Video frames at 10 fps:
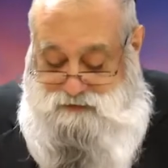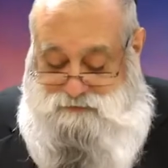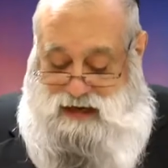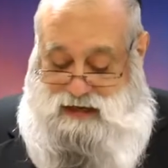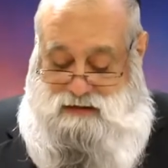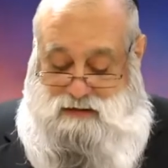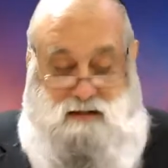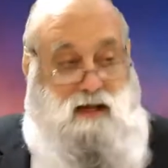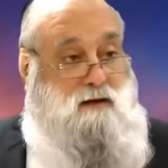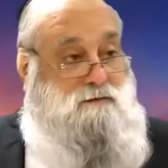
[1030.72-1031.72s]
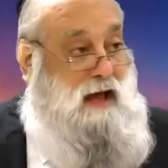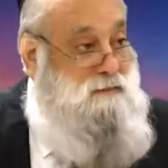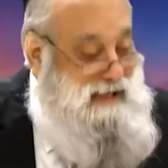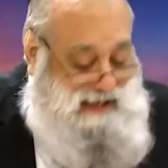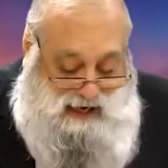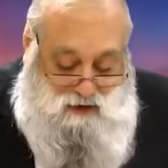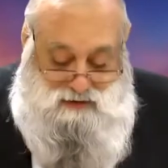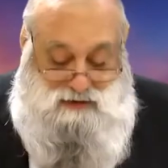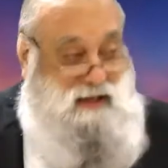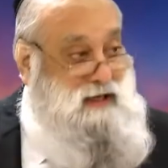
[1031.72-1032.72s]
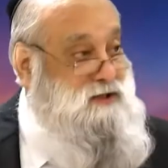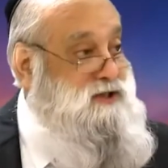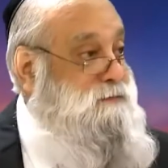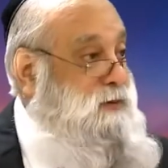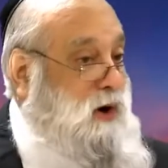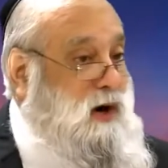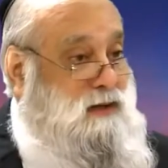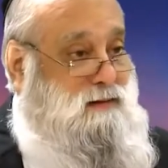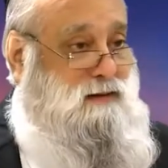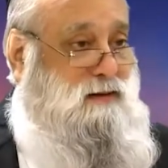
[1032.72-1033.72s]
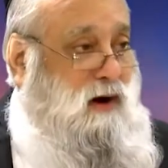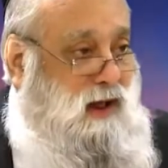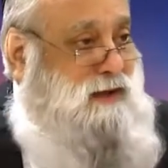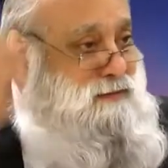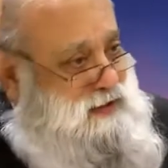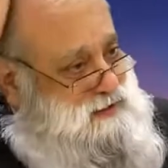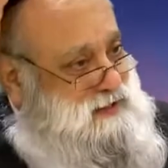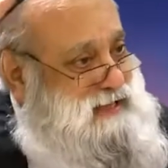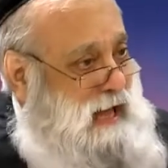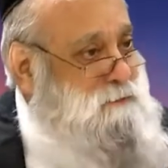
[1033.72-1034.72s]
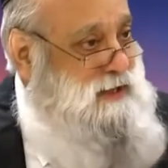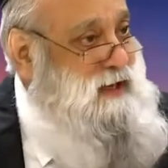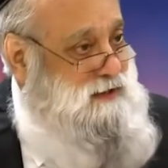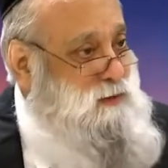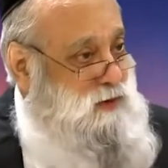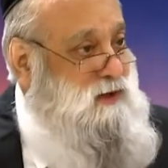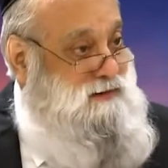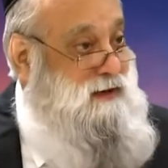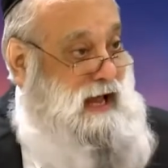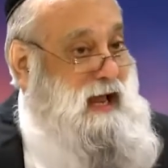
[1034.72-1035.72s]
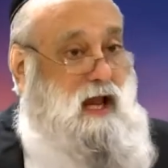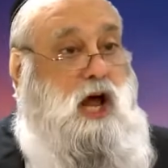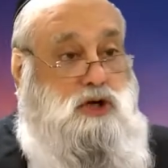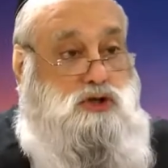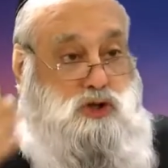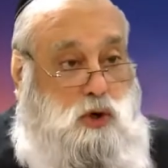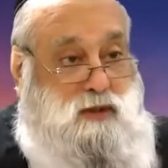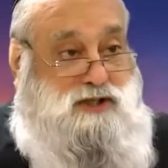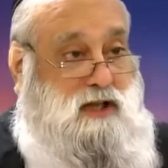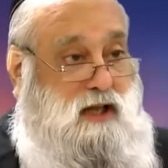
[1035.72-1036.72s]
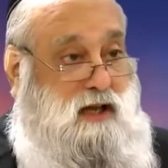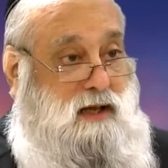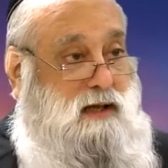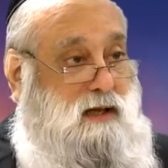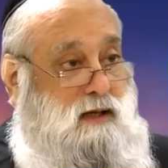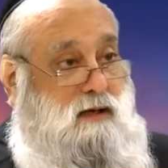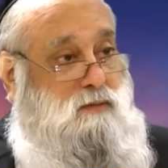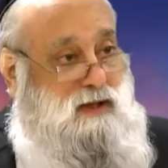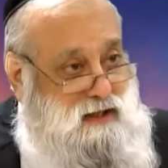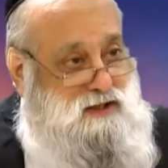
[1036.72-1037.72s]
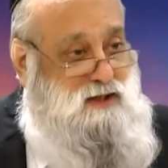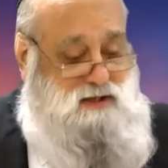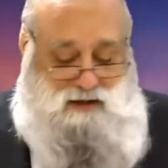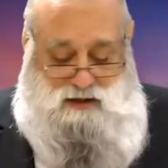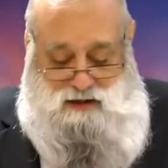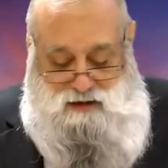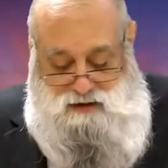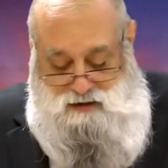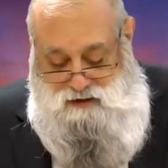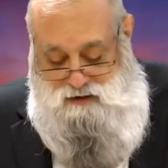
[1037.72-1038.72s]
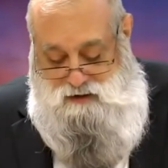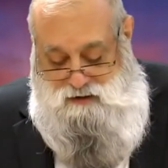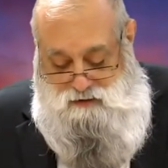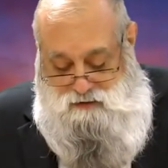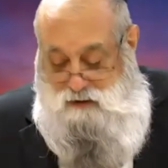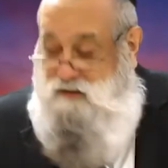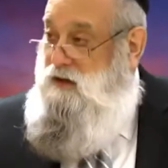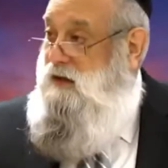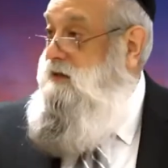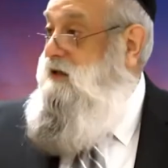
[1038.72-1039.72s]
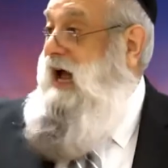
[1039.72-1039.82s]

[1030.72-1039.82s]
advice, family counseling and support. All of this is happening in the world today, Jewishly, religiously. Then